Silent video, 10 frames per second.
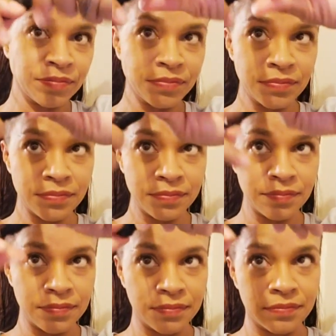
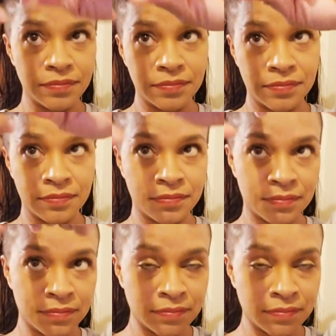[no speech]